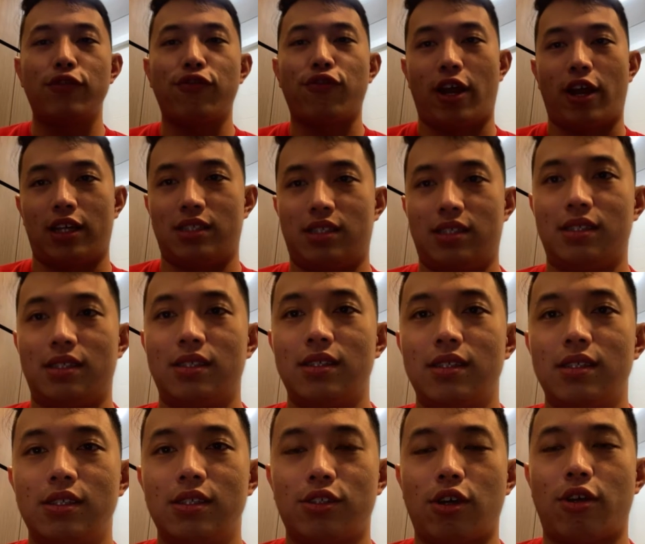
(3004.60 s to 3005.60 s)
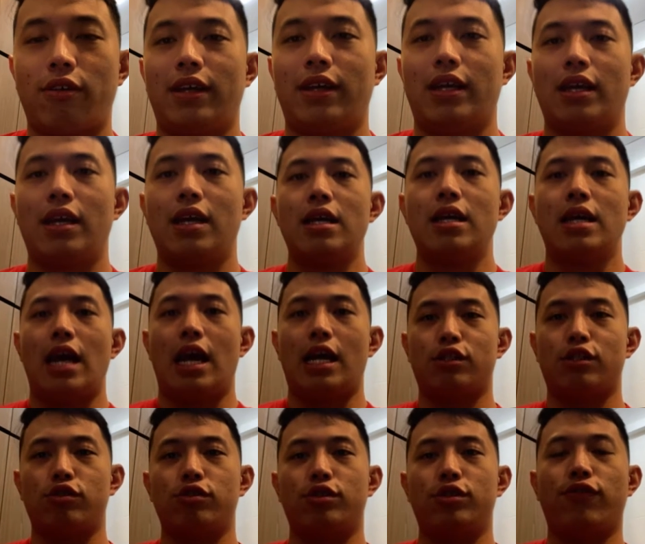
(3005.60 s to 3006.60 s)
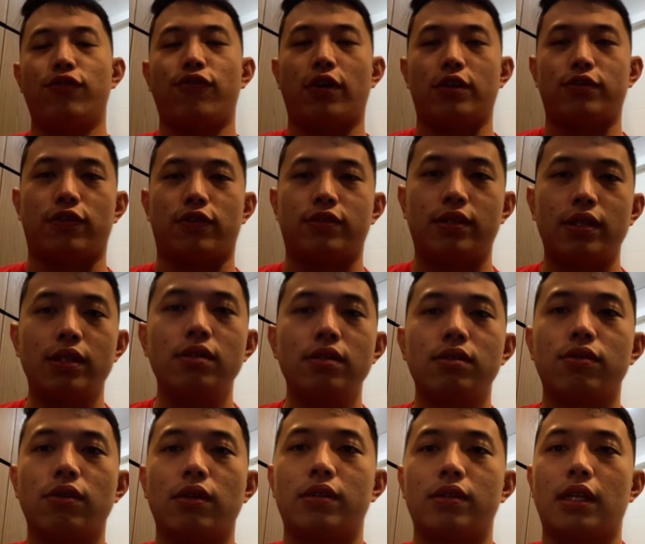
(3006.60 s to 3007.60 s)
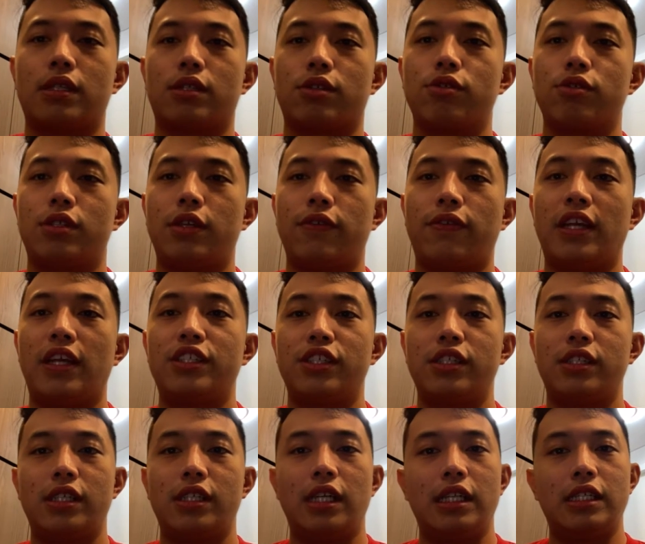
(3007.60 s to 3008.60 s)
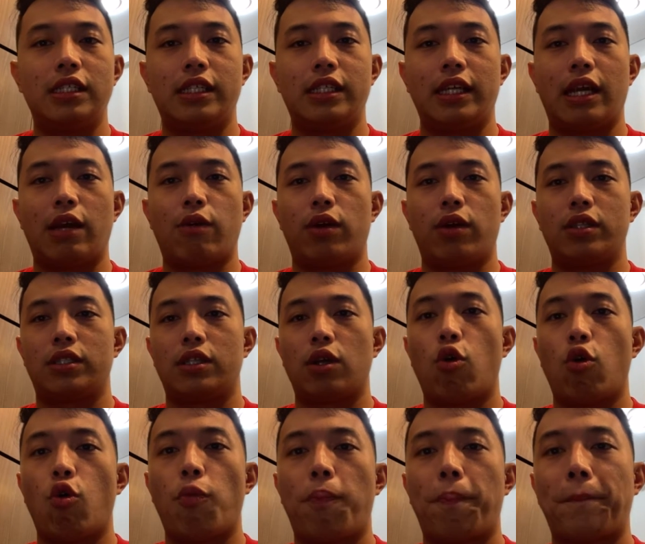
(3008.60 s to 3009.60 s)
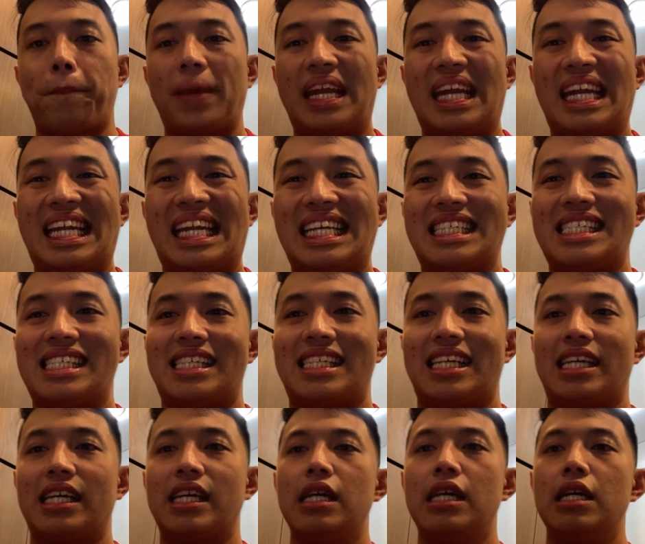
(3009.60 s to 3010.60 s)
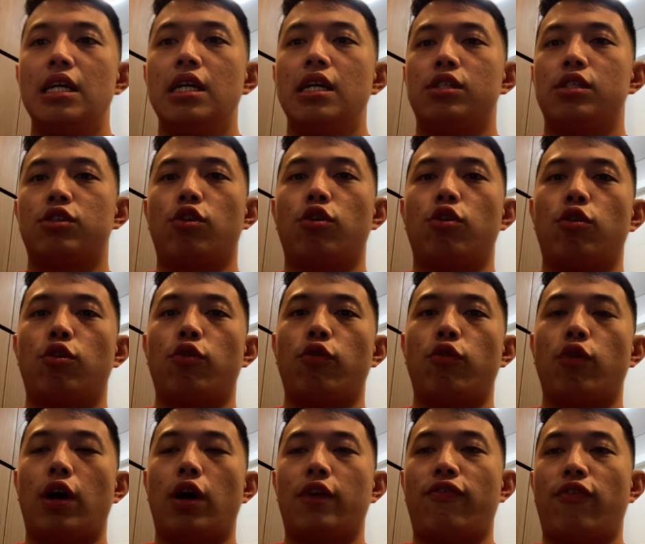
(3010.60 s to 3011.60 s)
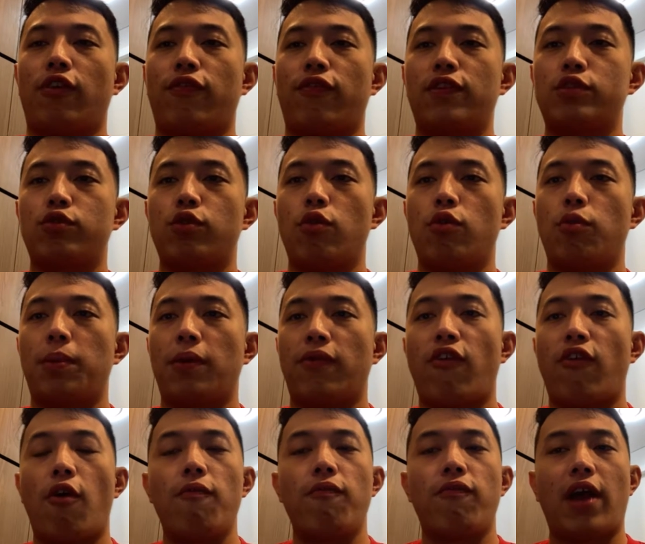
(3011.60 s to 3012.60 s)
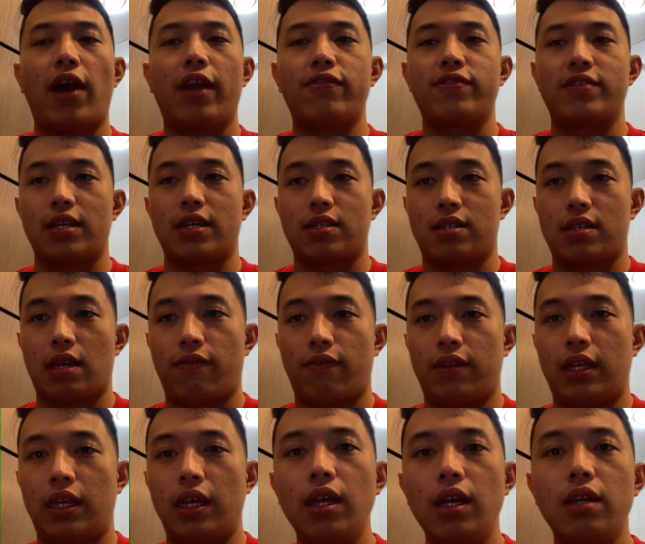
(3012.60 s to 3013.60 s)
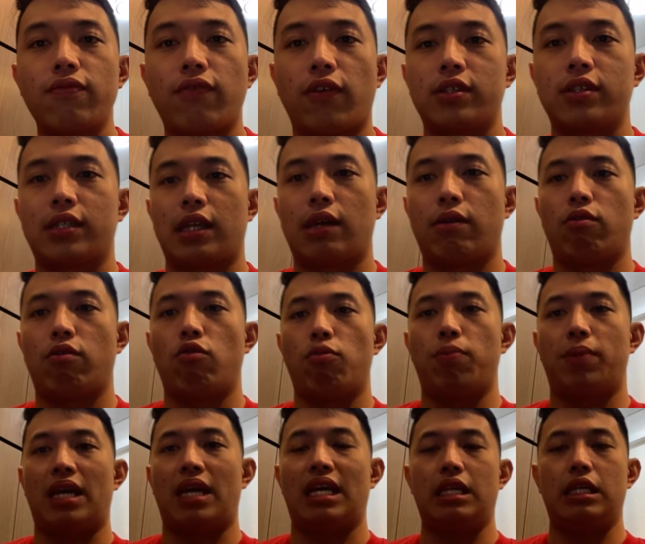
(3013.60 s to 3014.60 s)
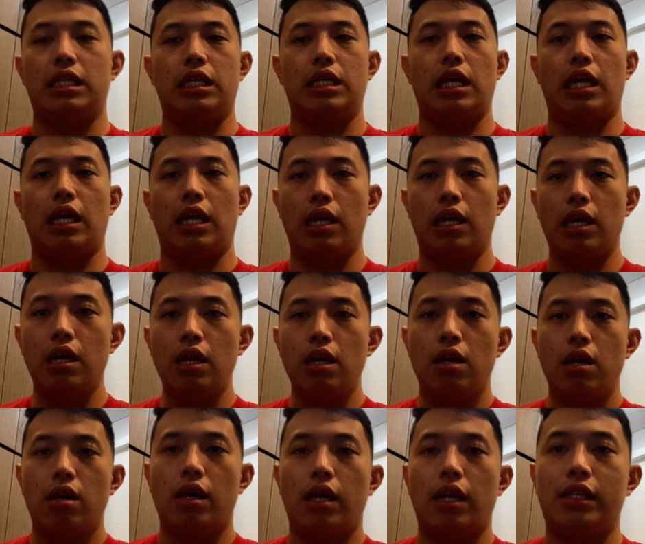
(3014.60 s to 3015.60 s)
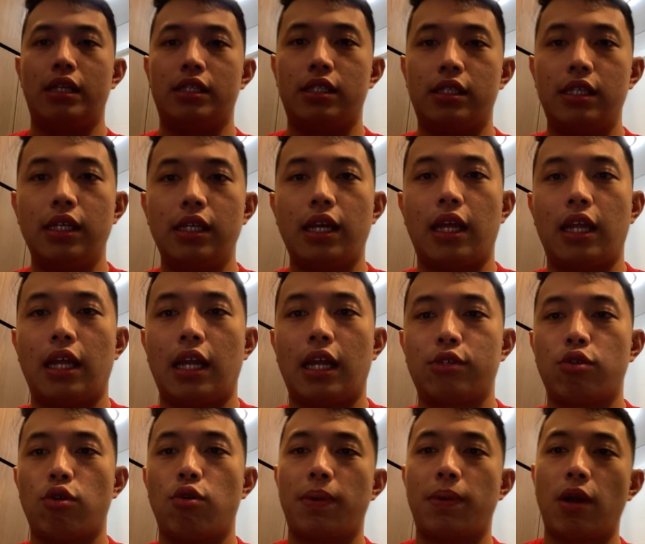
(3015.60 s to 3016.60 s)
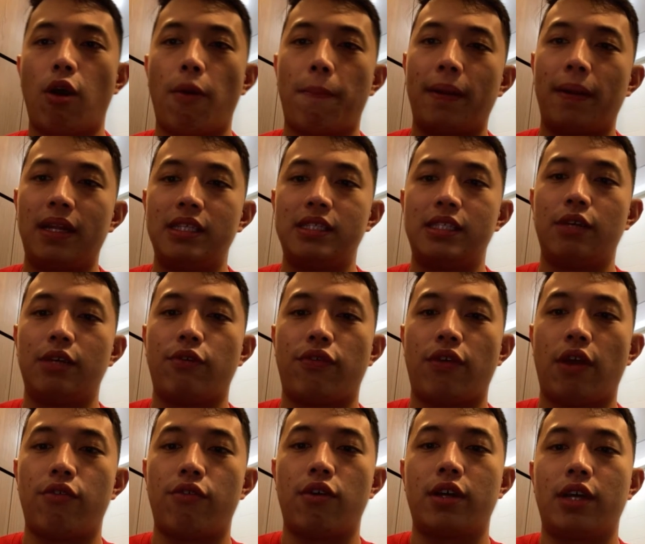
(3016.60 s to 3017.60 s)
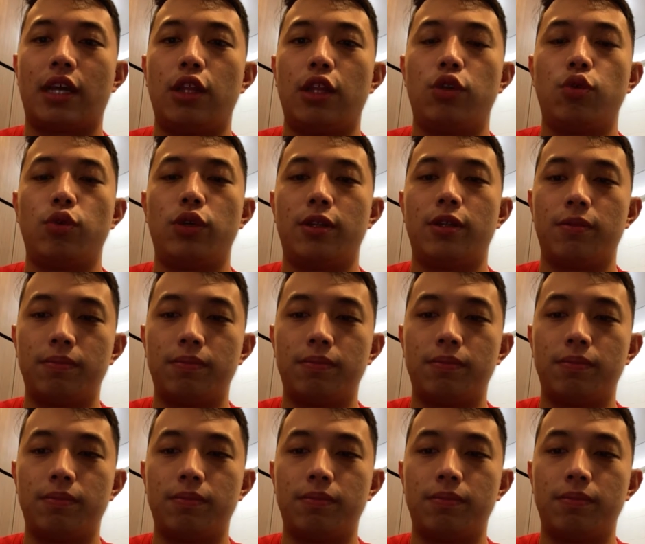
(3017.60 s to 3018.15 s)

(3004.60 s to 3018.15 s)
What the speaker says: rights. Exclusive rights of sales, one is exclusive agency listing, and one is the open listing. So for the first one will be form 5, 6, 7, 8. For the second one will be an EA listing, and the last one will be open listing if everyone can do it.